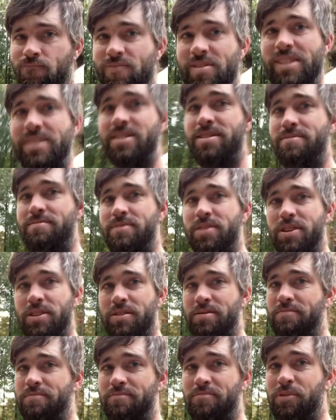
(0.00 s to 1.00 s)
it's just
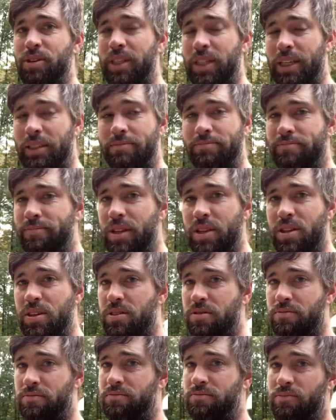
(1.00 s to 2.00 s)
really it's
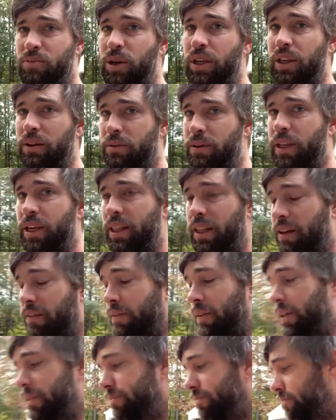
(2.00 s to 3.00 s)
just really really
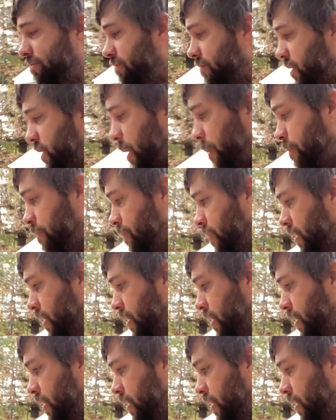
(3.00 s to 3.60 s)
lovely so